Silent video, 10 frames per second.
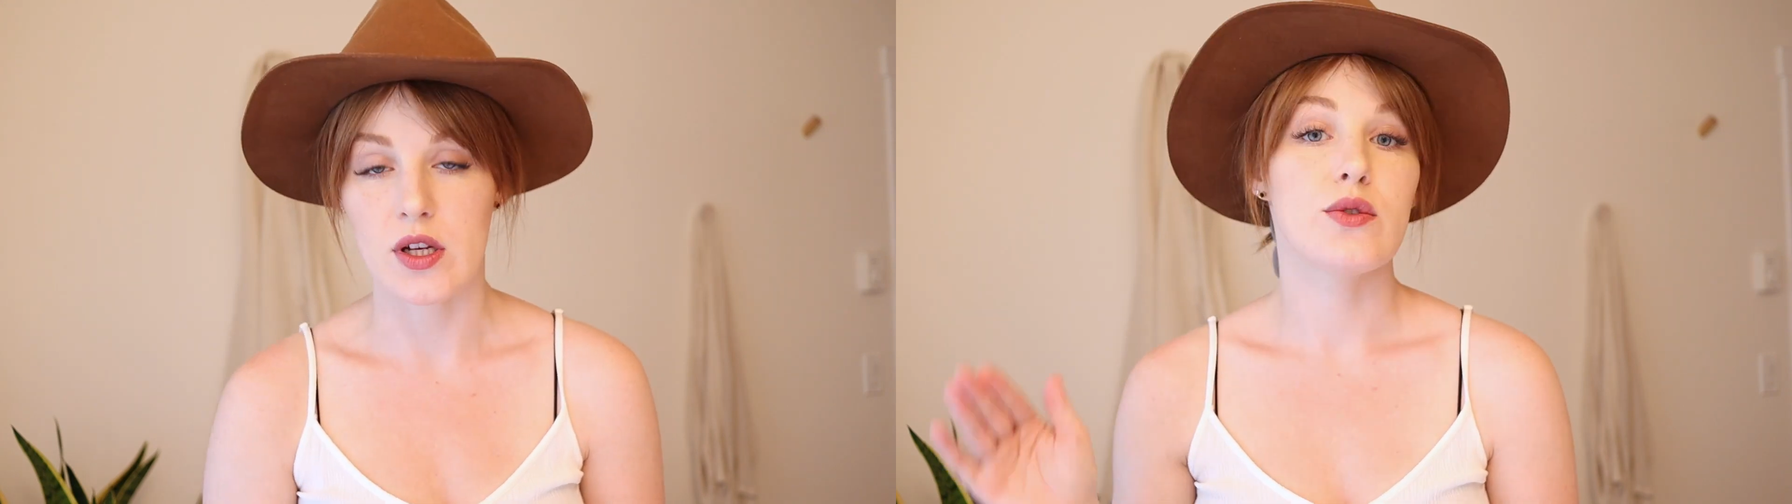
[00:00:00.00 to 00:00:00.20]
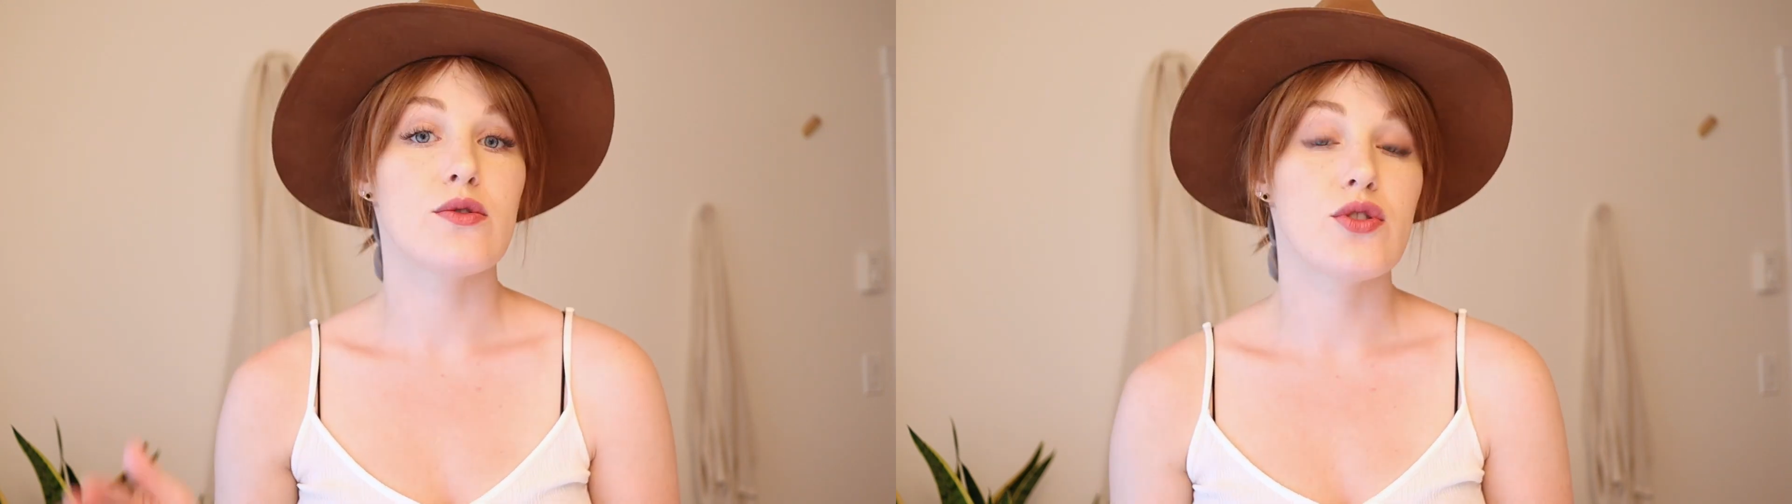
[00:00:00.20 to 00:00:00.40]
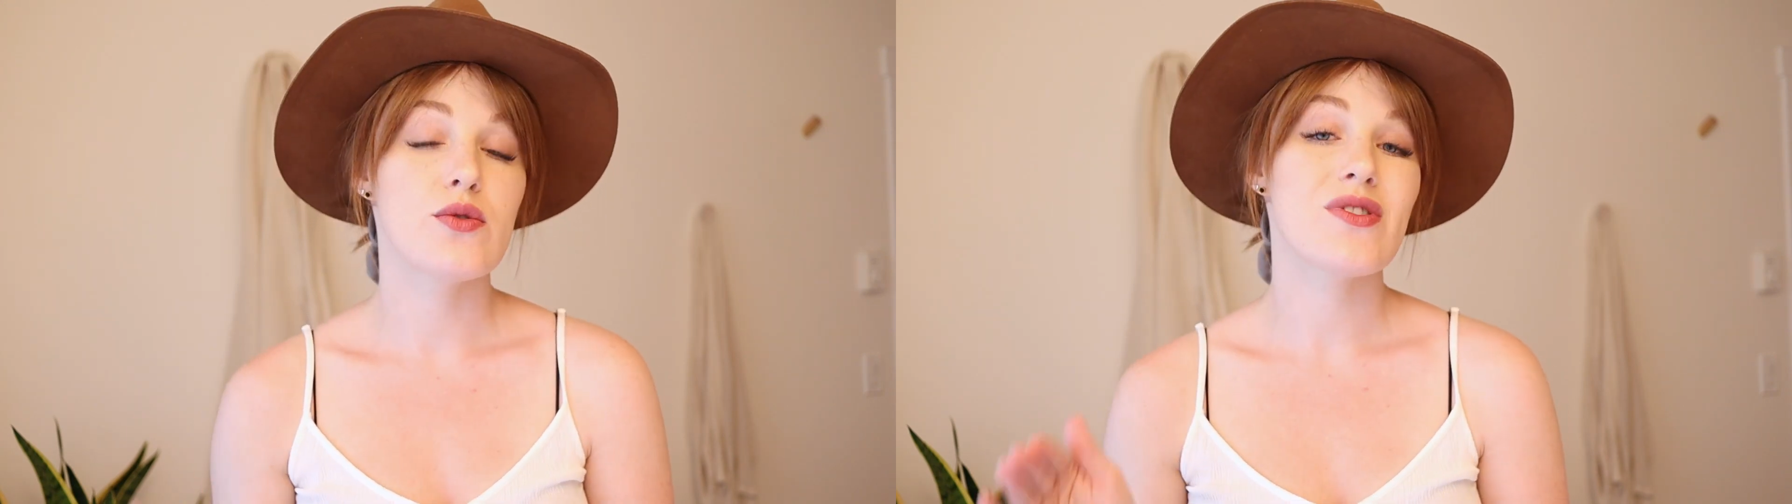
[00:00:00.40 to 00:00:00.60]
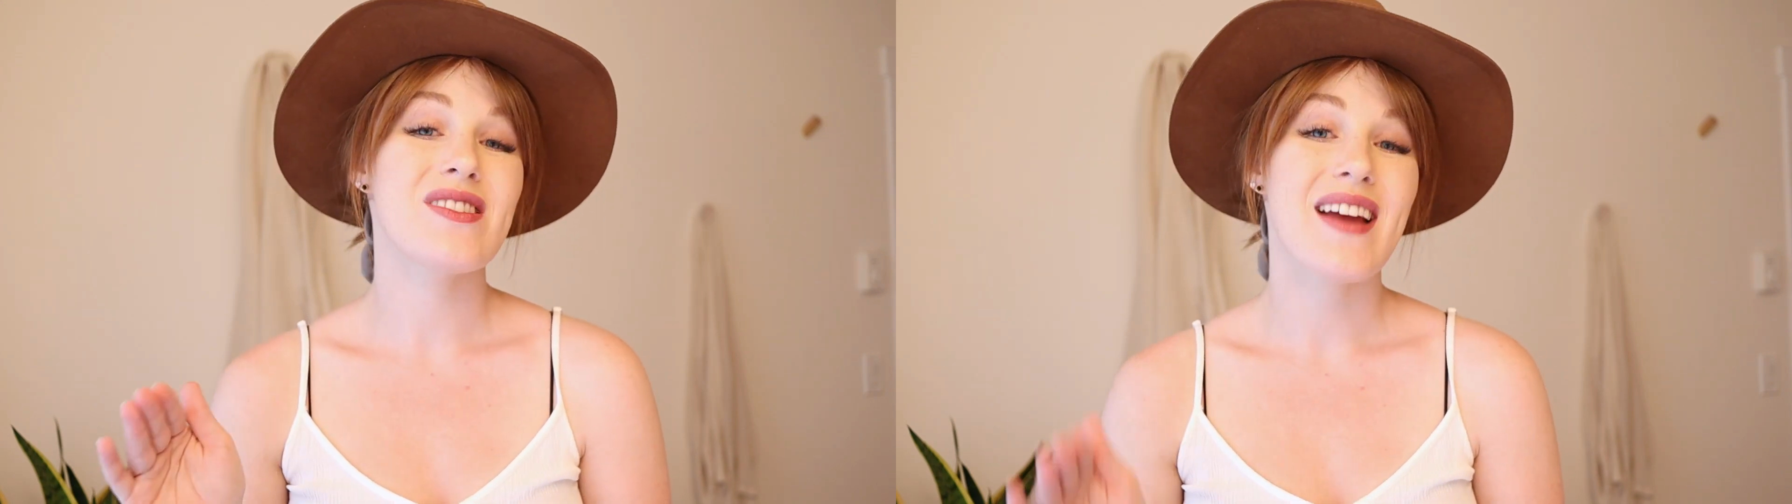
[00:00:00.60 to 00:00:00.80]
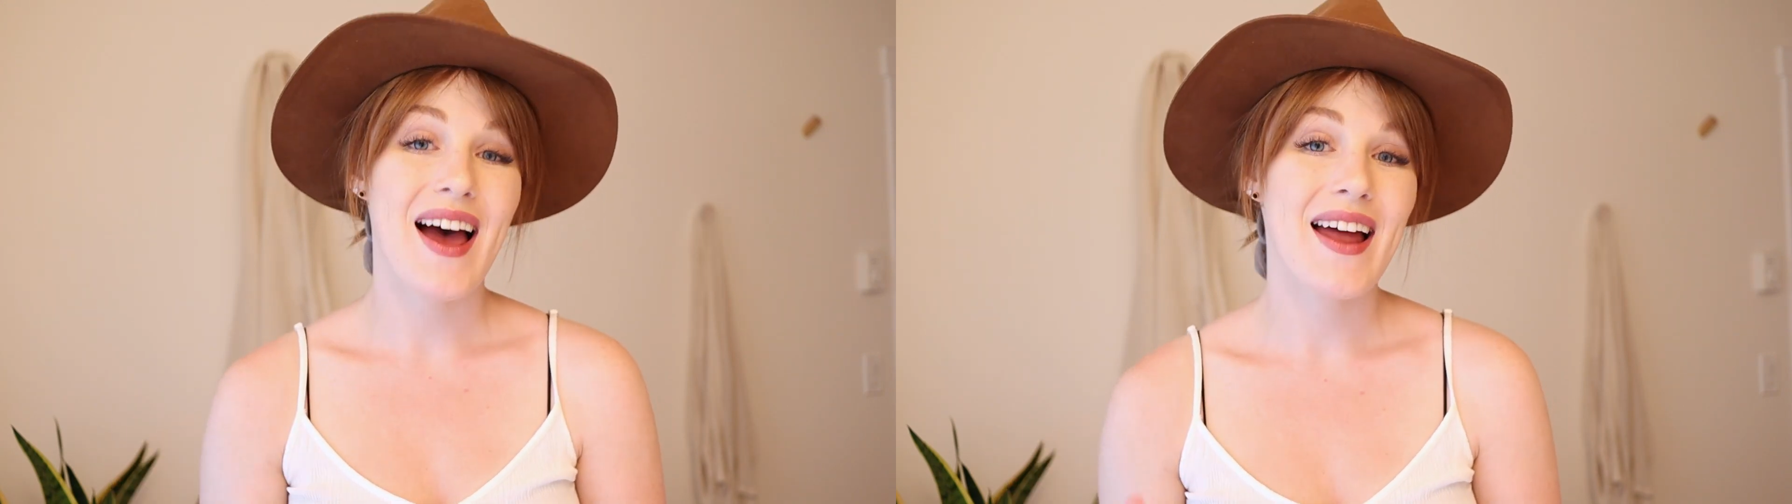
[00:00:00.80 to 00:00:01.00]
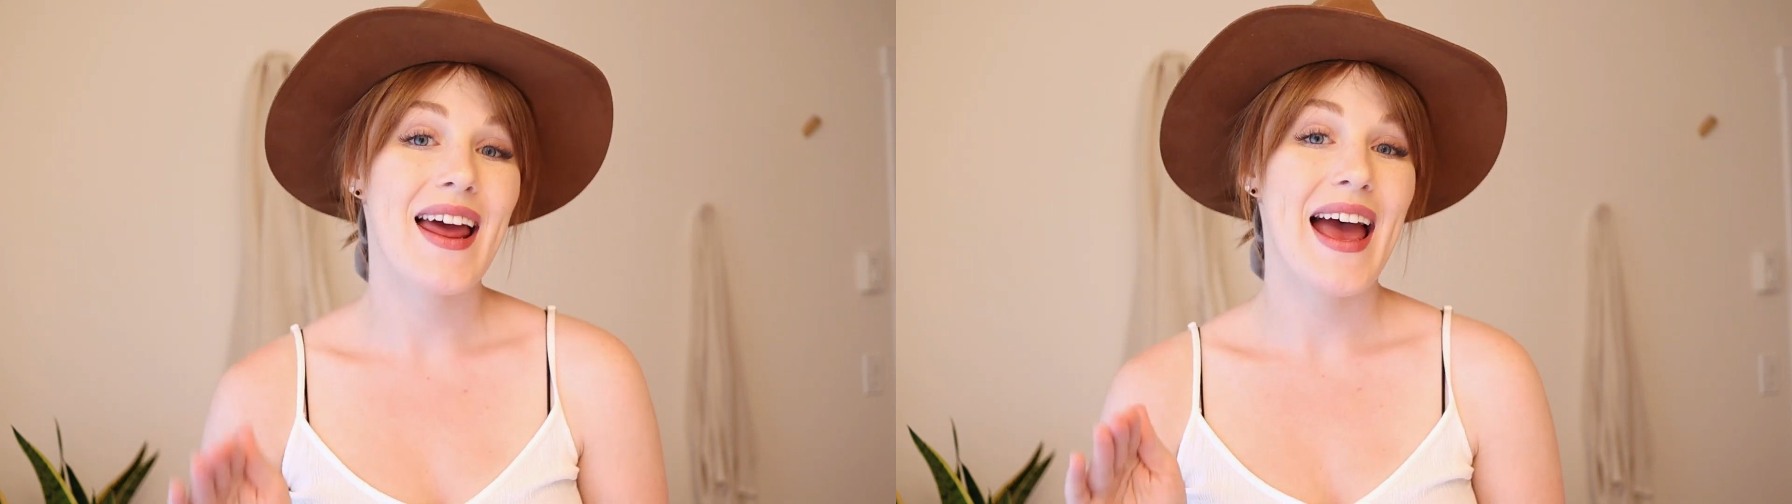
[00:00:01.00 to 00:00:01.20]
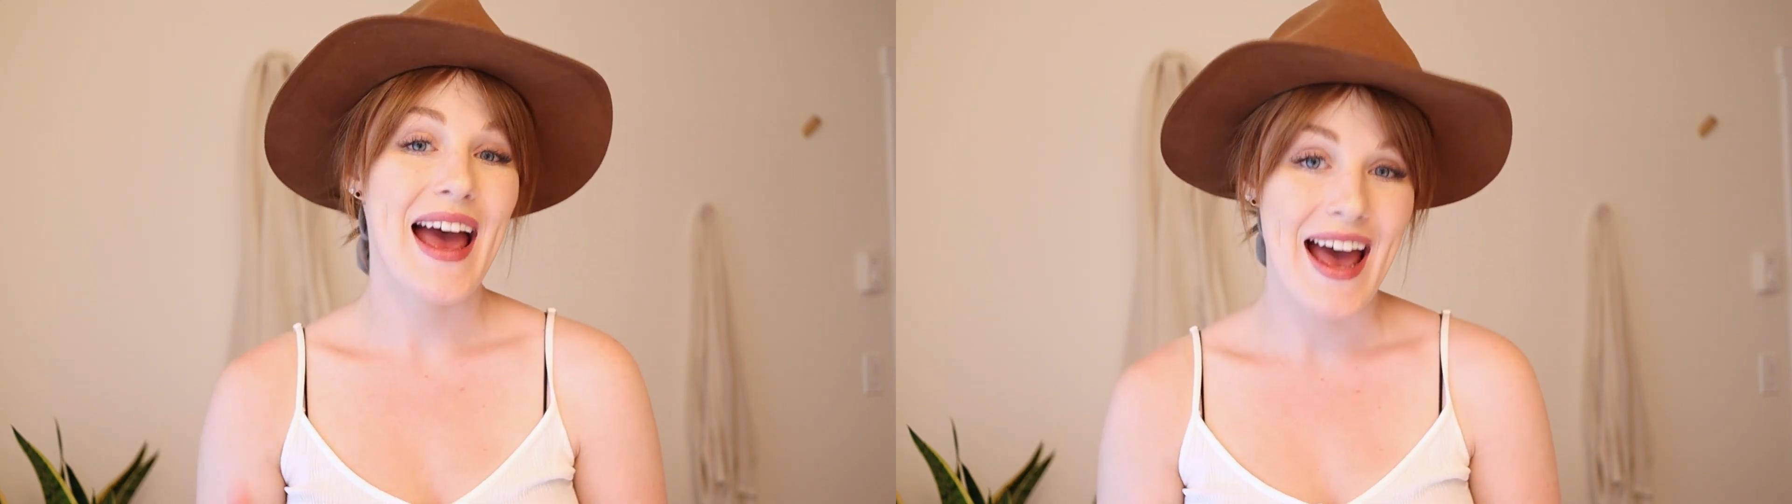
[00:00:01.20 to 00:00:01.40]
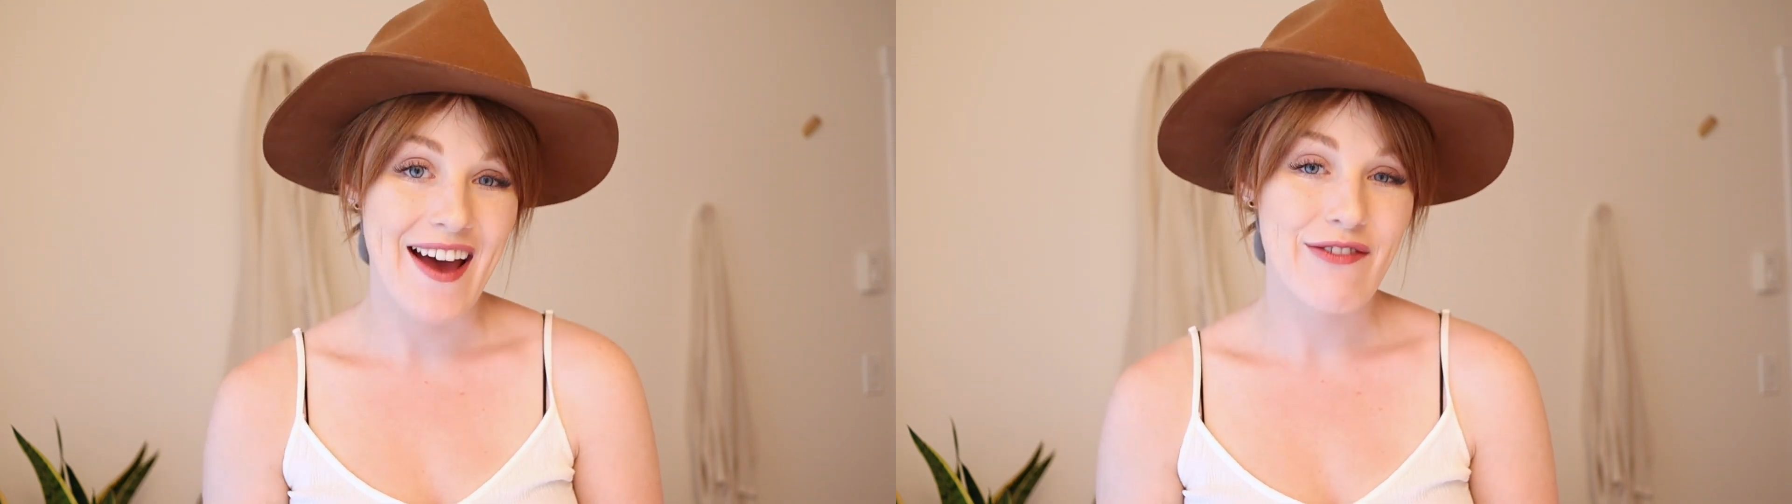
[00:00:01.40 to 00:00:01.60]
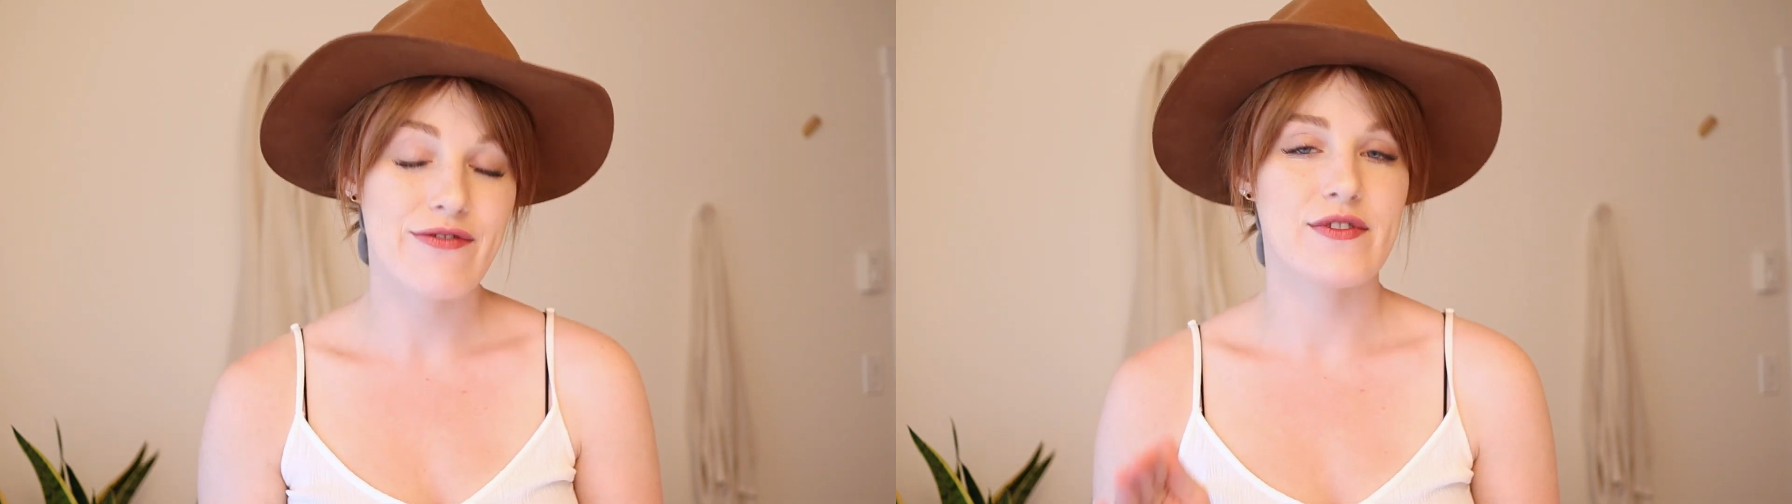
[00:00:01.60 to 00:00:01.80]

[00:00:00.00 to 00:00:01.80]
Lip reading: You do not have